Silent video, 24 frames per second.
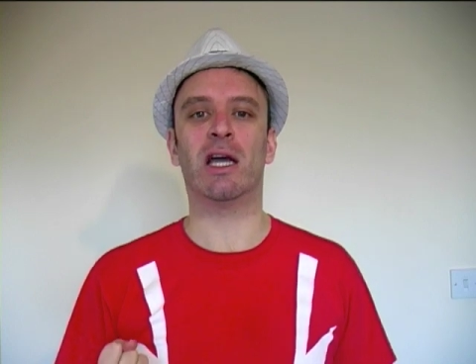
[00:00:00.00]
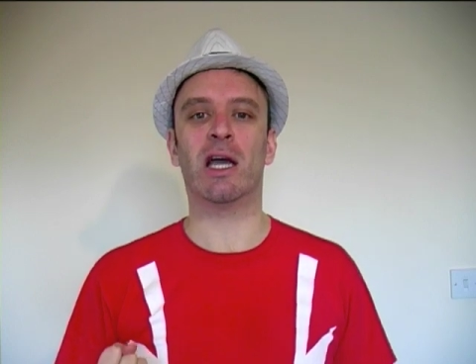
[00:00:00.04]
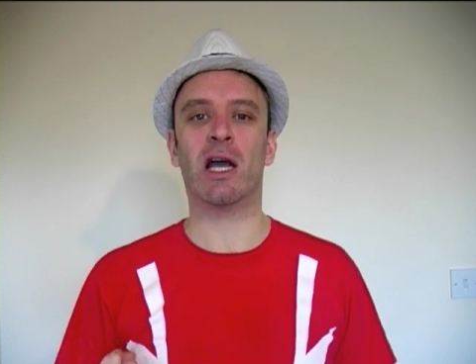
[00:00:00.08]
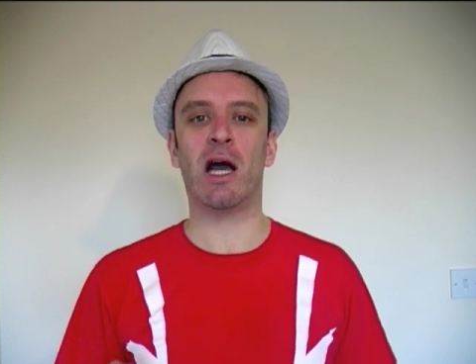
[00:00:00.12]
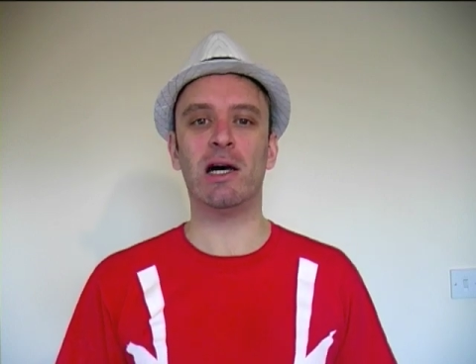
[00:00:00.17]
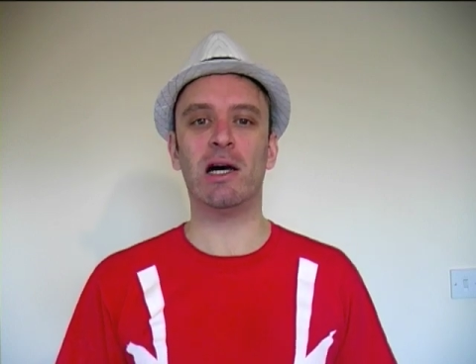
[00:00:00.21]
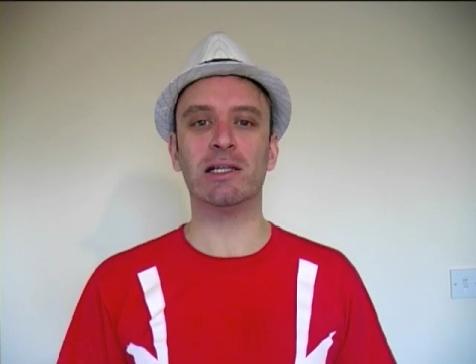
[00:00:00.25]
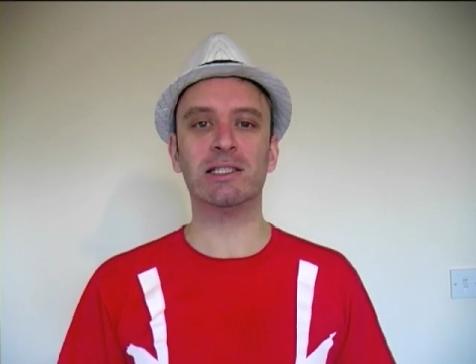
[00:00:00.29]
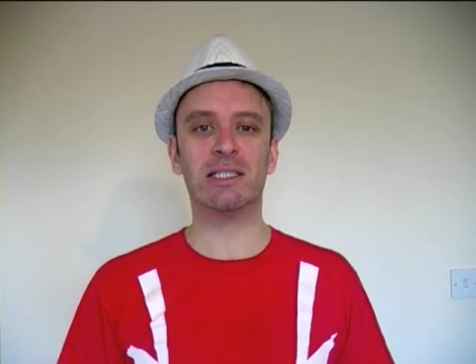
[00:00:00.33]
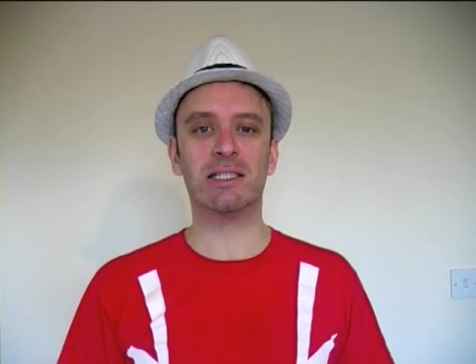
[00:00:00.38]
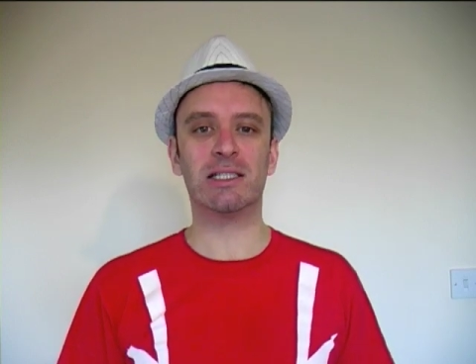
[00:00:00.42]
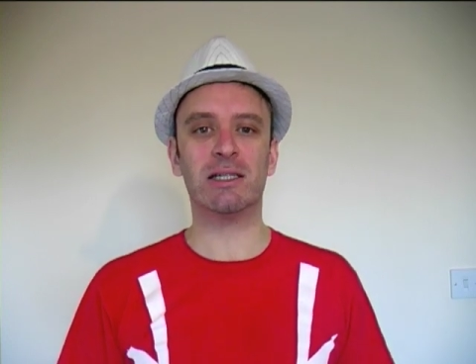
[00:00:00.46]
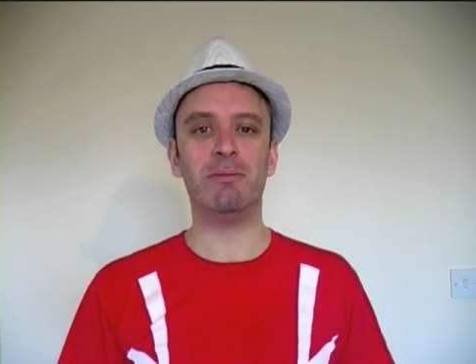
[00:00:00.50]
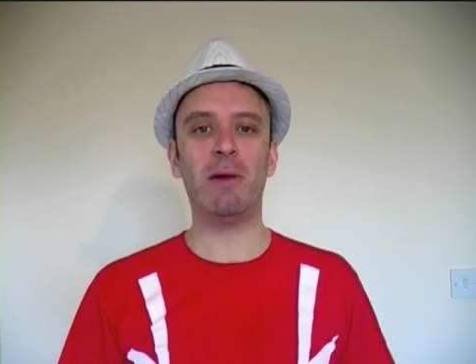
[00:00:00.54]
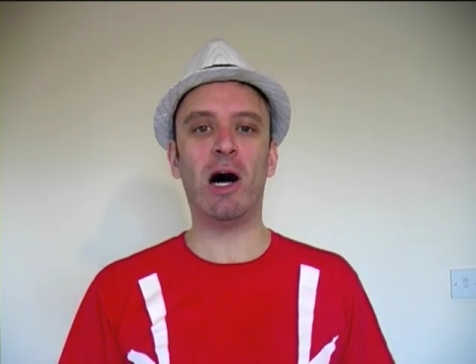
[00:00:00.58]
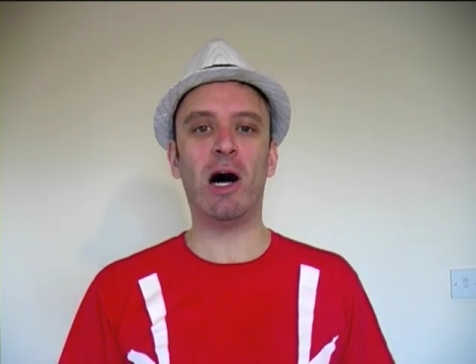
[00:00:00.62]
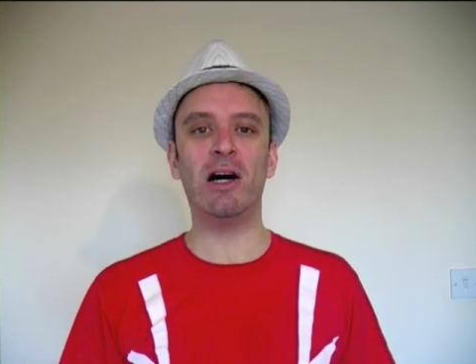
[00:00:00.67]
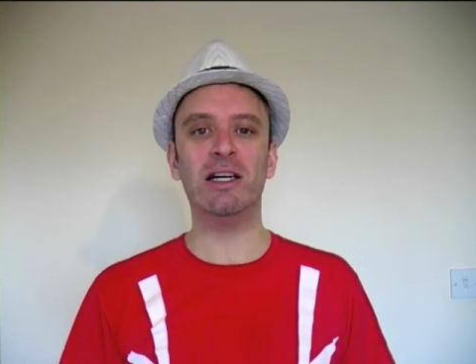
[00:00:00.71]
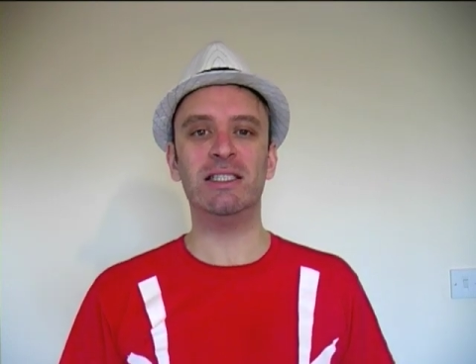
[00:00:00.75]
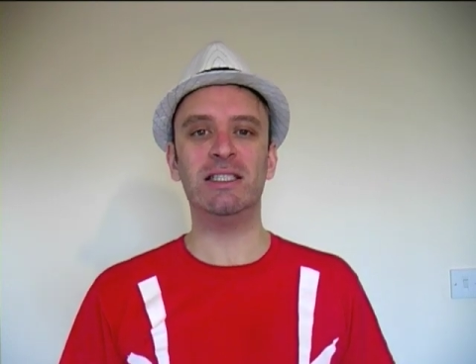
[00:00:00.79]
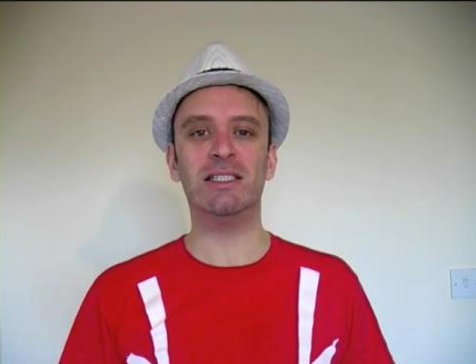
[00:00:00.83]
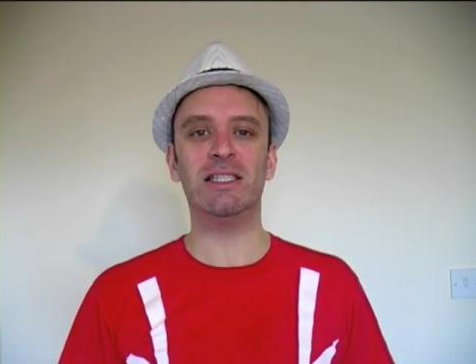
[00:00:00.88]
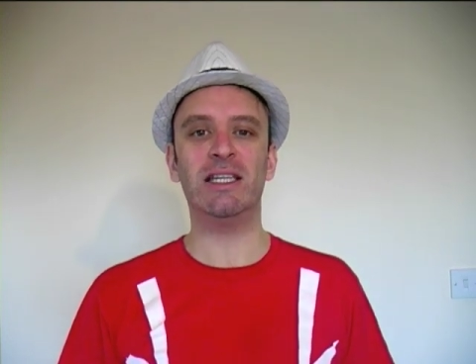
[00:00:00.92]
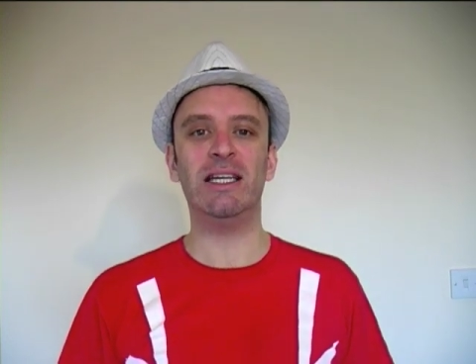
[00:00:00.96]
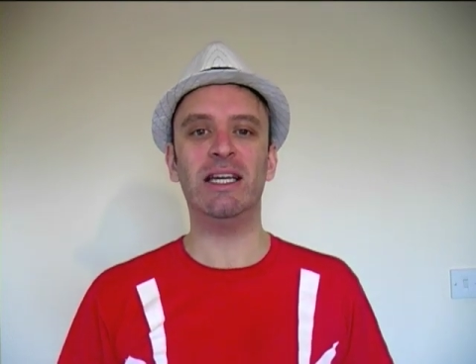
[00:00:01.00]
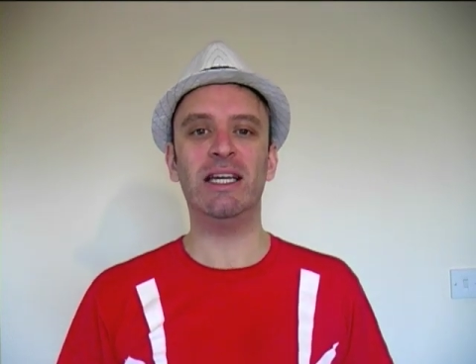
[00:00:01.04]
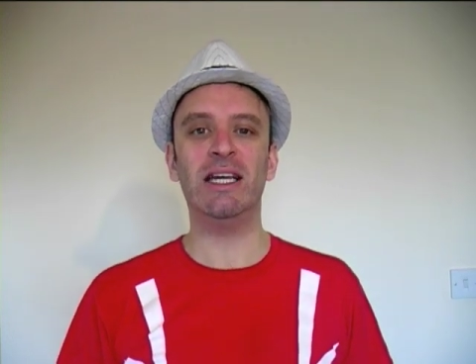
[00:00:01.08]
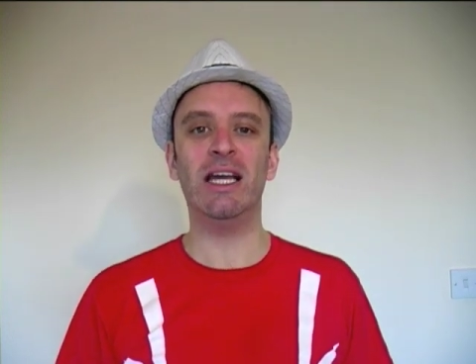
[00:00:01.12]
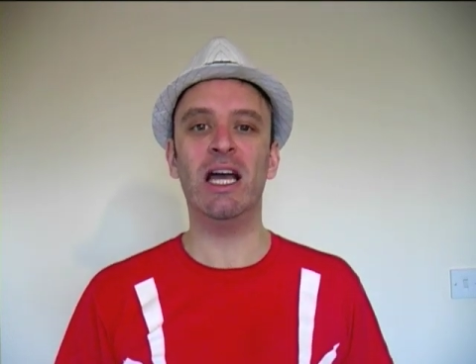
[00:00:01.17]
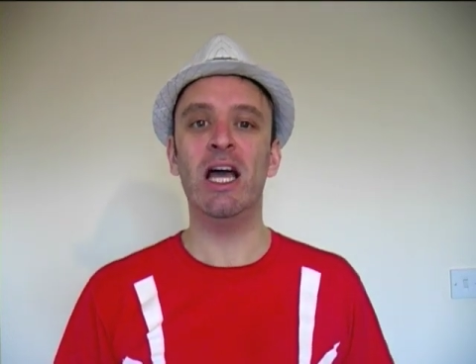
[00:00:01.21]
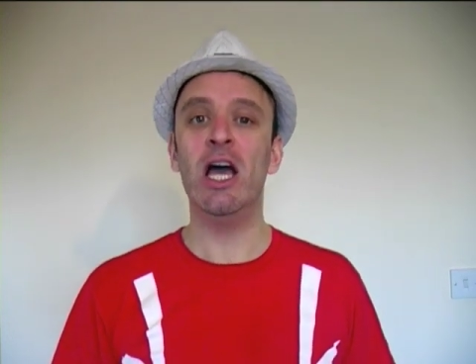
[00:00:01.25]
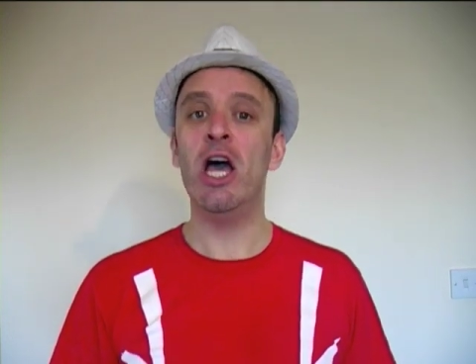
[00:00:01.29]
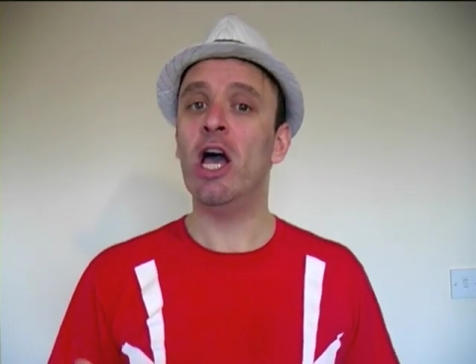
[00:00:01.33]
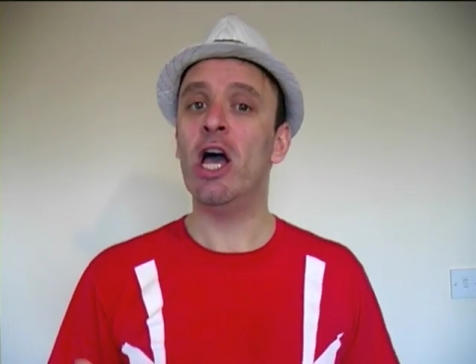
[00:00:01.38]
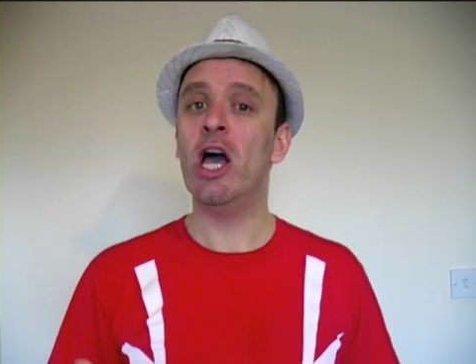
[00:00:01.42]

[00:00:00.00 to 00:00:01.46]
customising.